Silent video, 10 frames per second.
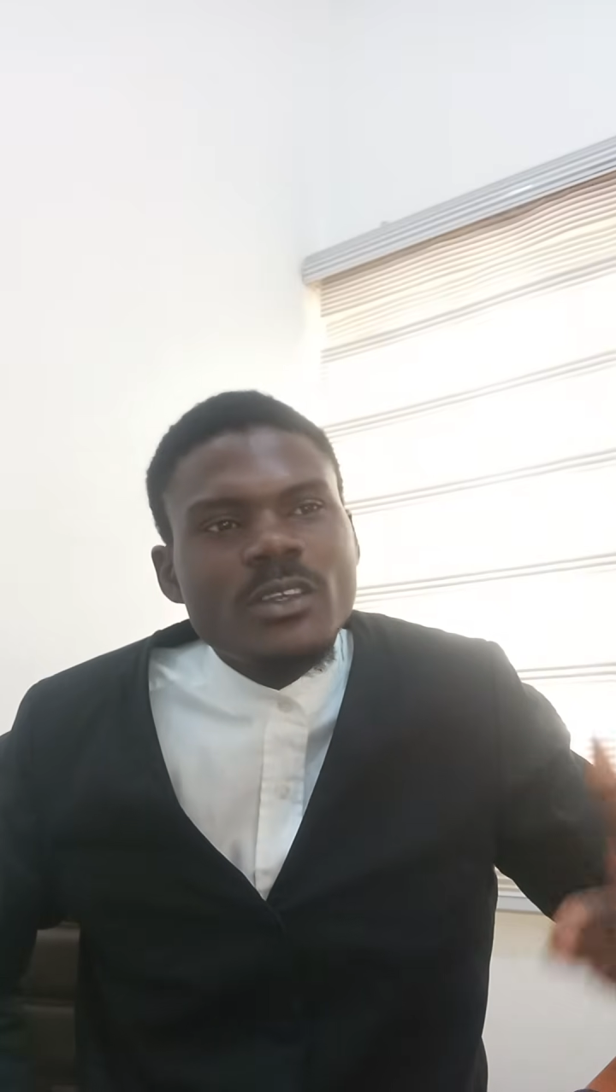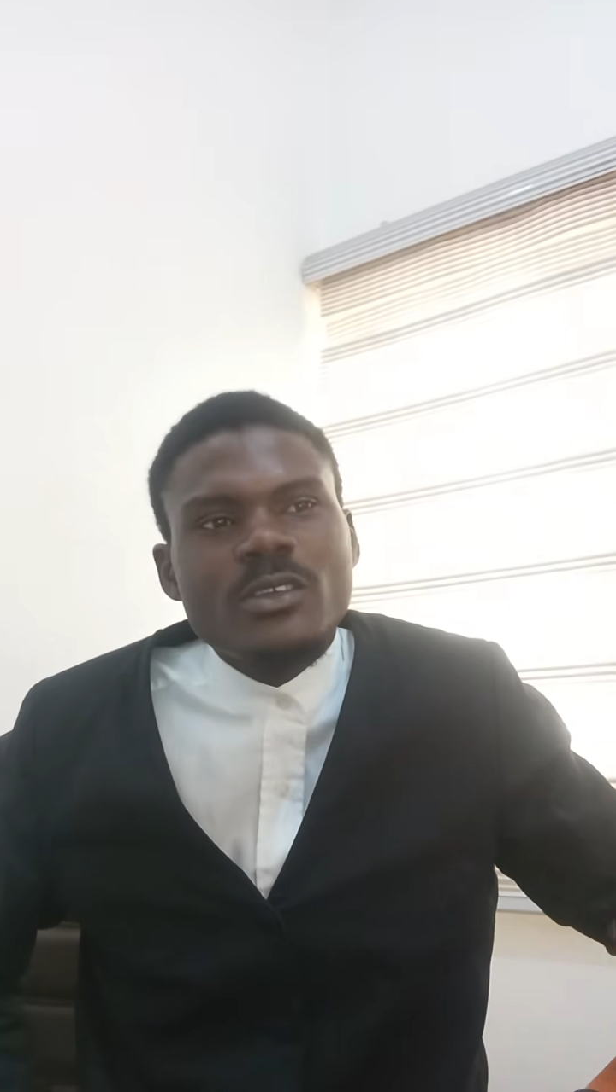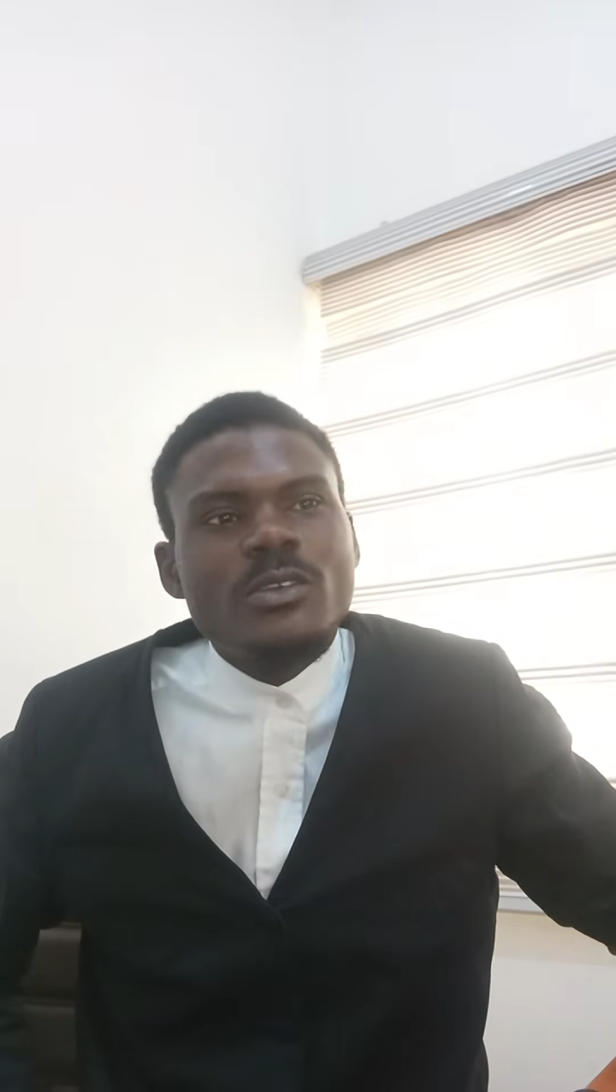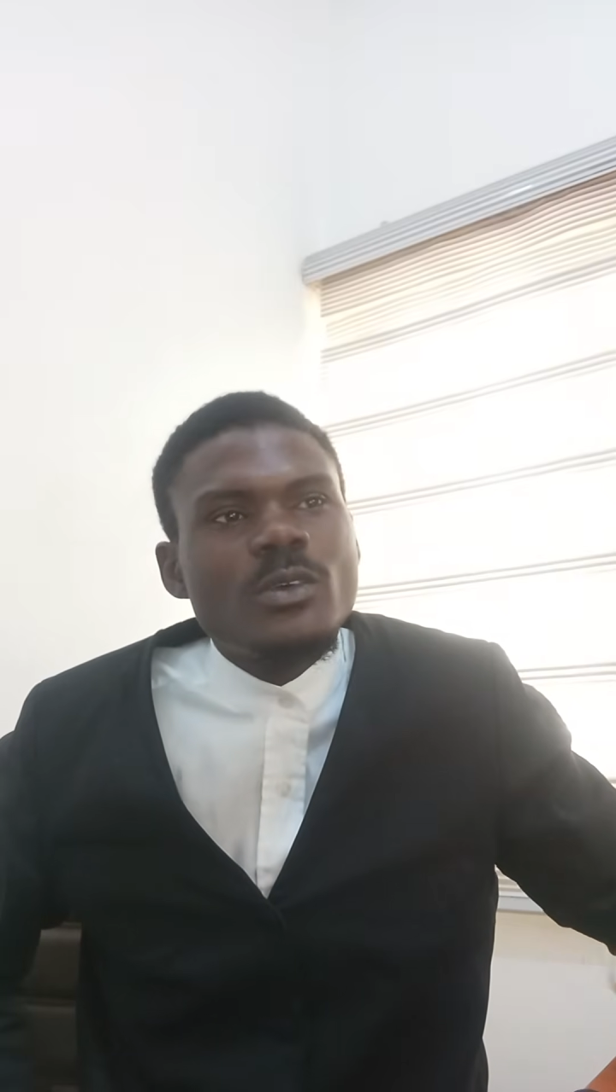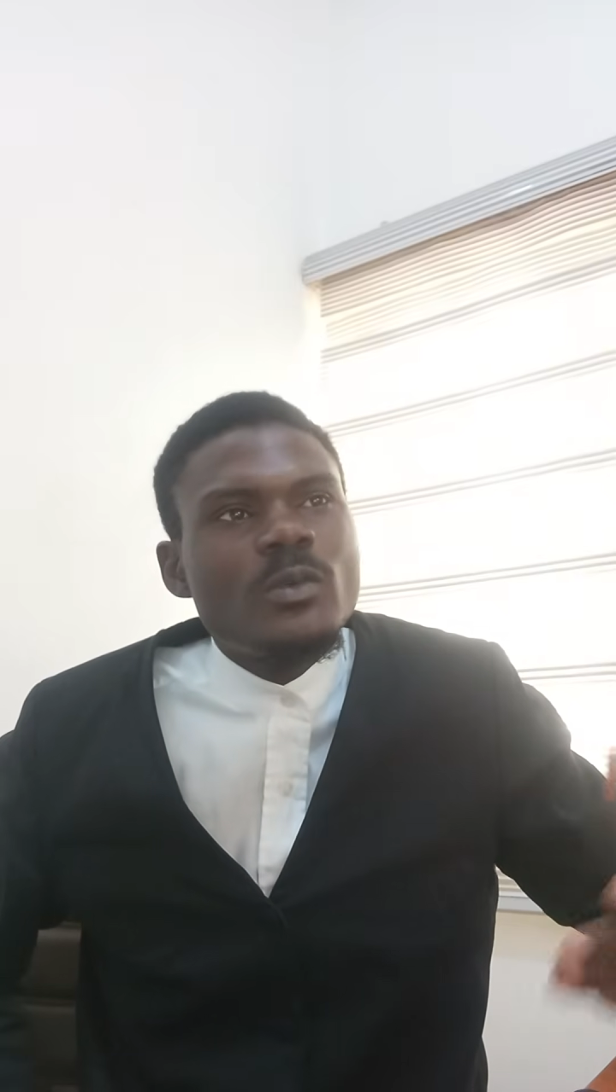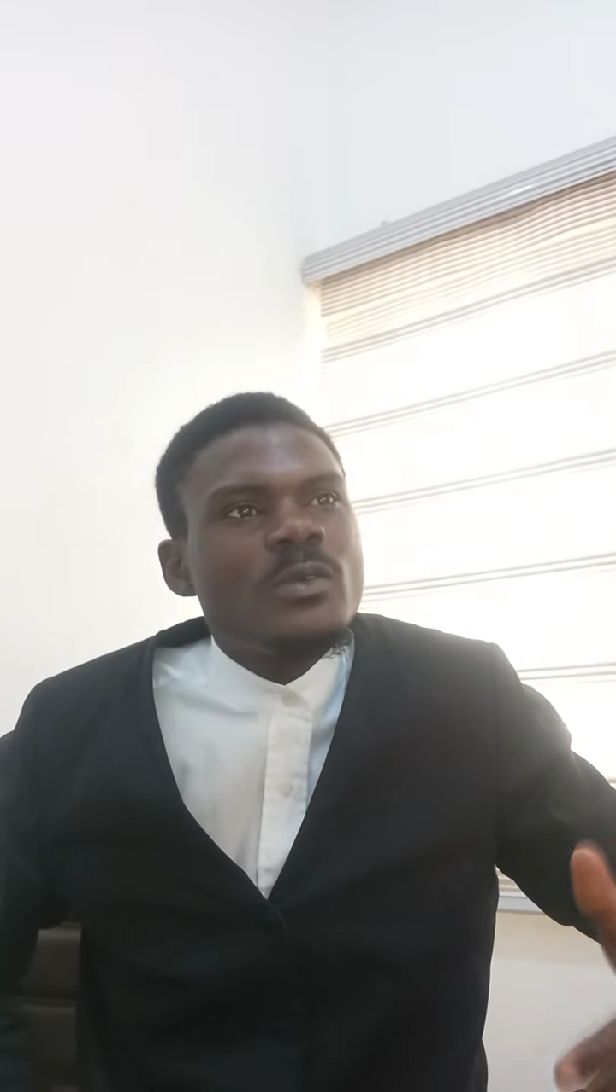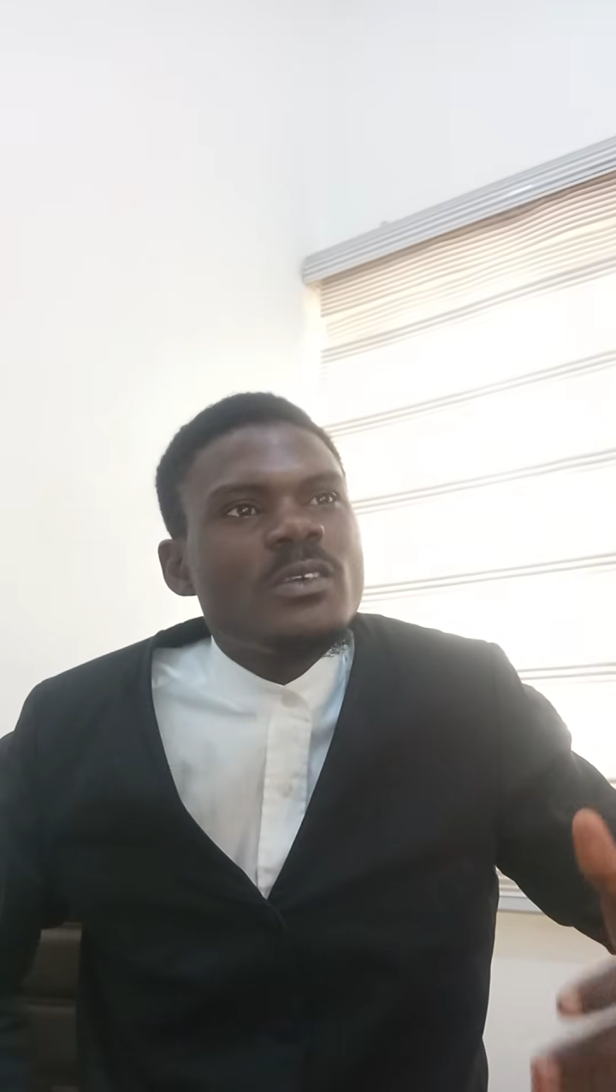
don't know.